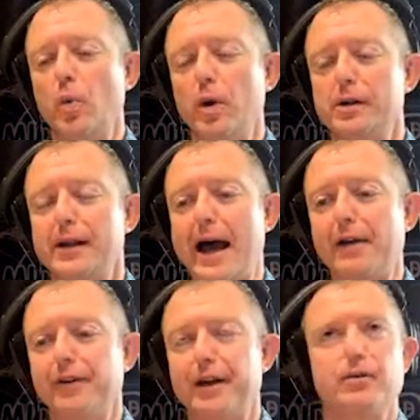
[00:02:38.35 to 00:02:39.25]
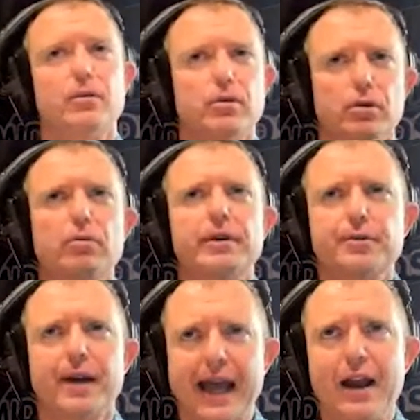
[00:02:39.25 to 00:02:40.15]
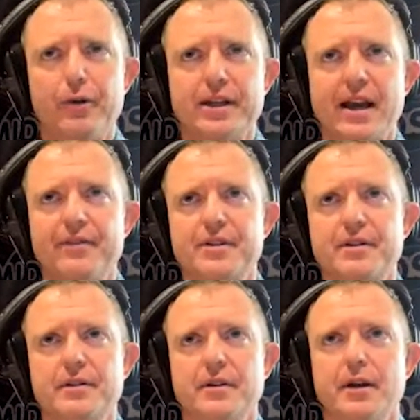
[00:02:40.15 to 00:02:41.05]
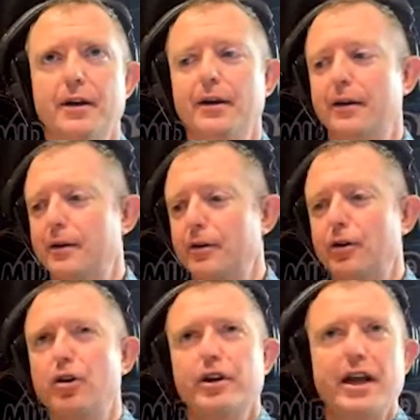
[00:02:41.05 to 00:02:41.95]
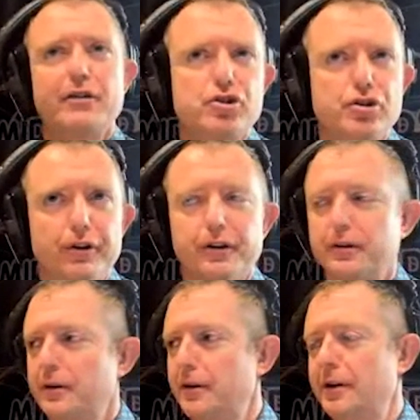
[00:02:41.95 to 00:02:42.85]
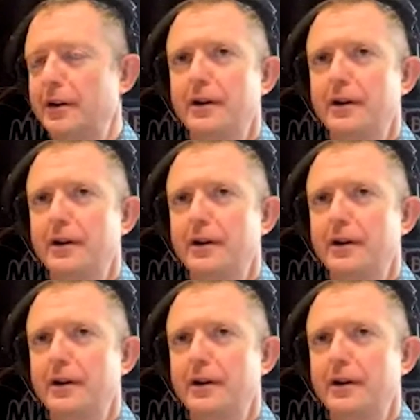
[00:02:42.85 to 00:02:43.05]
who will advocate go into a calorie deficit, cut out sugar.